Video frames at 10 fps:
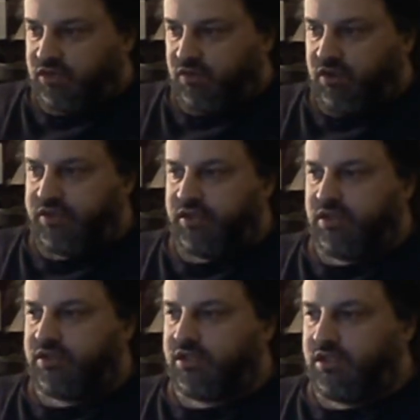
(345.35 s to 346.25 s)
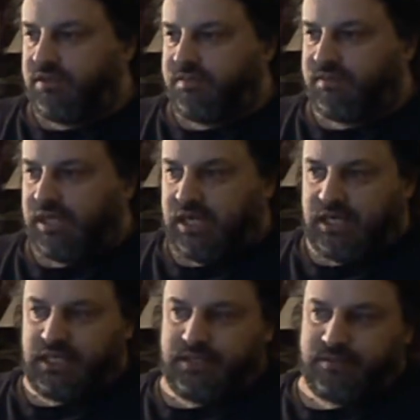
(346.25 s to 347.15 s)
scrolling through YouTube,
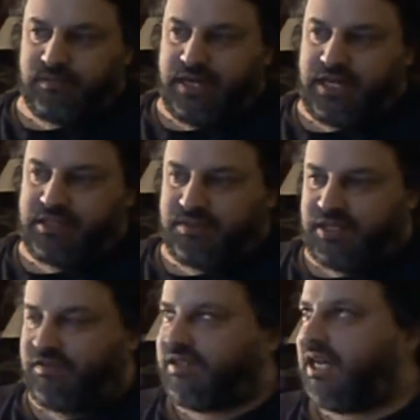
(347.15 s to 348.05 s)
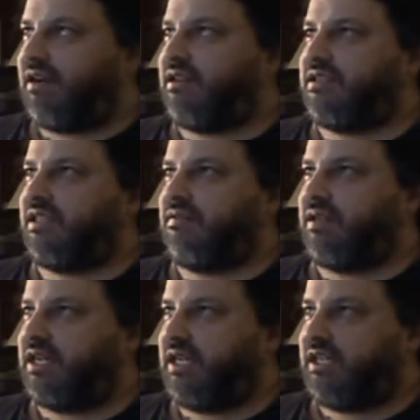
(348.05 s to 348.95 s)
uh, writing some stuff down to see
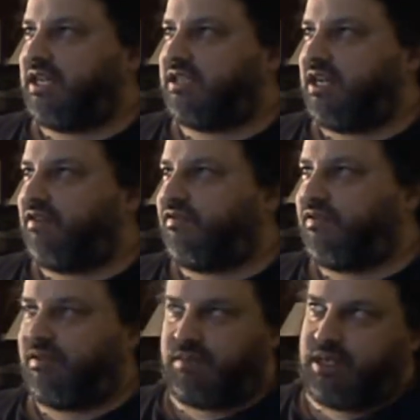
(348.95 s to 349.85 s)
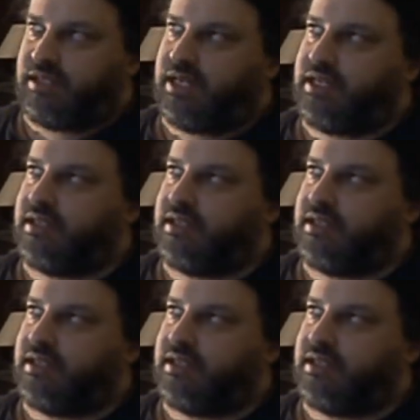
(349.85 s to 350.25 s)
what I need to get done for Monday.